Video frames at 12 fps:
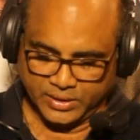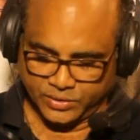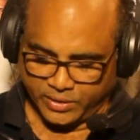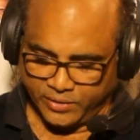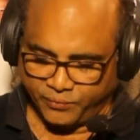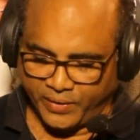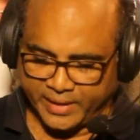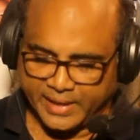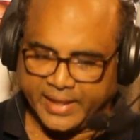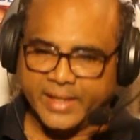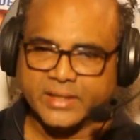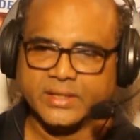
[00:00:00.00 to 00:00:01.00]
So if I
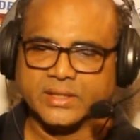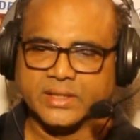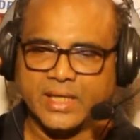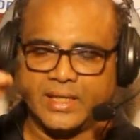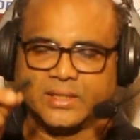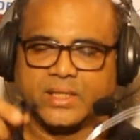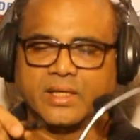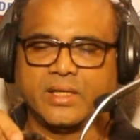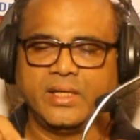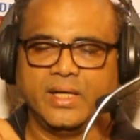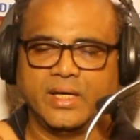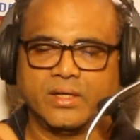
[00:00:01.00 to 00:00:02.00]
connect this connector
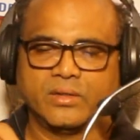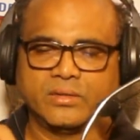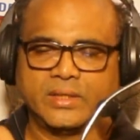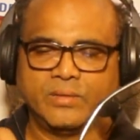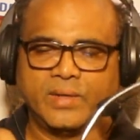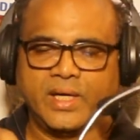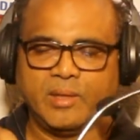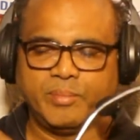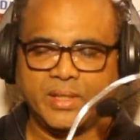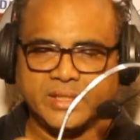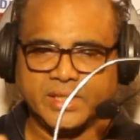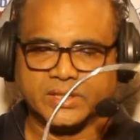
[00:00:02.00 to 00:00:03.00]
here, then what
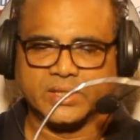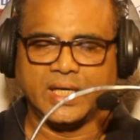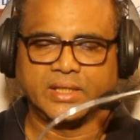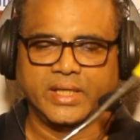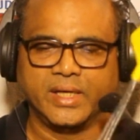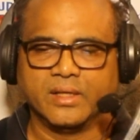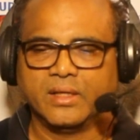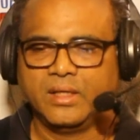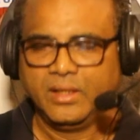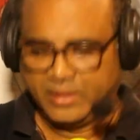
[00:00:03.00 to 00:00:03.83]
happens? It's charging.